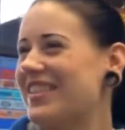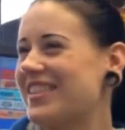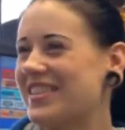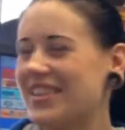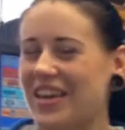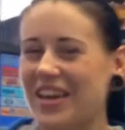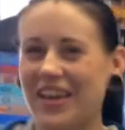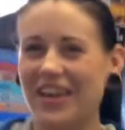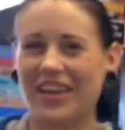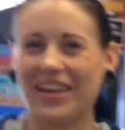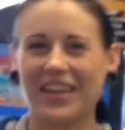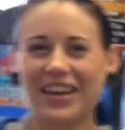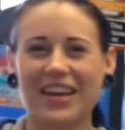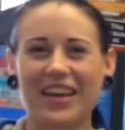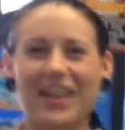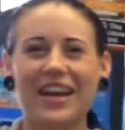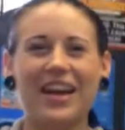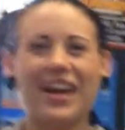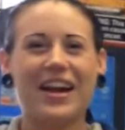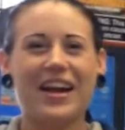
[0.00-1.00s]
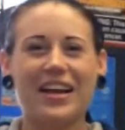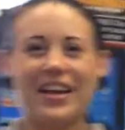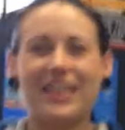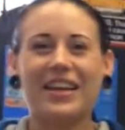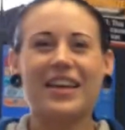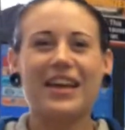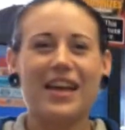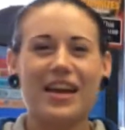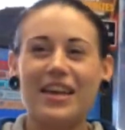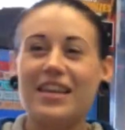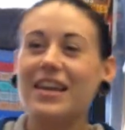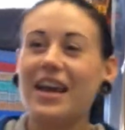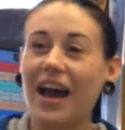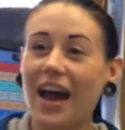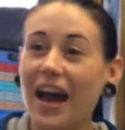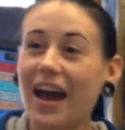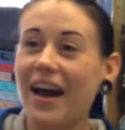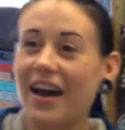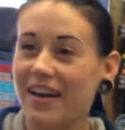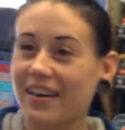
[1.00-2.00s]
The tourists know about the limit
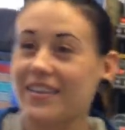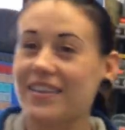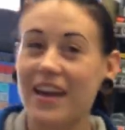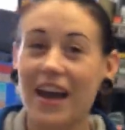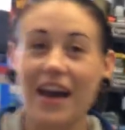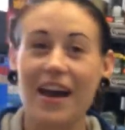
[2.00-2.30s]
of the day.